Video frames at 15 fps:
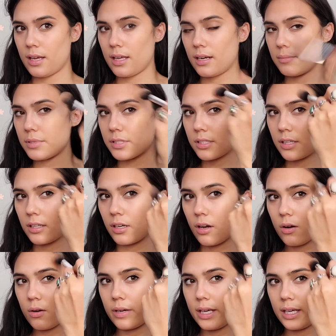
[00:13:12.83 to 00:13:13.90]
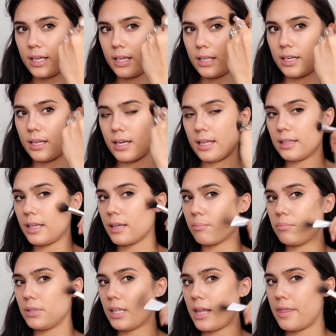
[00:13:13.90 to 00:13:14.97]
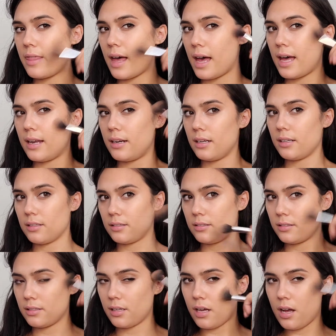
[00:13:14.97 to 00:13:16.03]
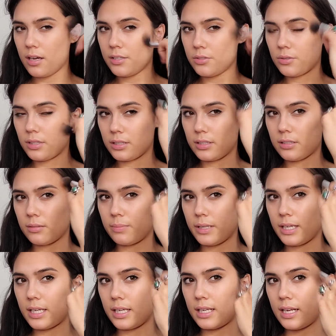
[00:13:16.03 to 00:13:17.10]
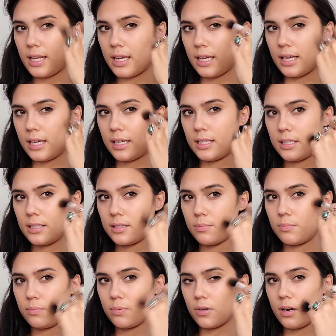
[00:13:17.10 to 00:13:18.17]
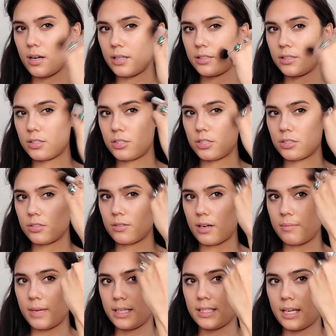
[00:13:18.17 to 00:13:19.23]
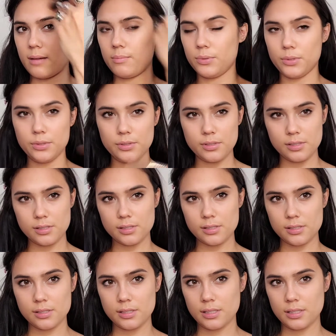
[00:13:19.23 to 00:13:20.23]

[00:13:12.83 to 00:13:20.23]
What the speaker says: And I'm just gonna go in and like blend that contour a little bit and bronze just around my temples.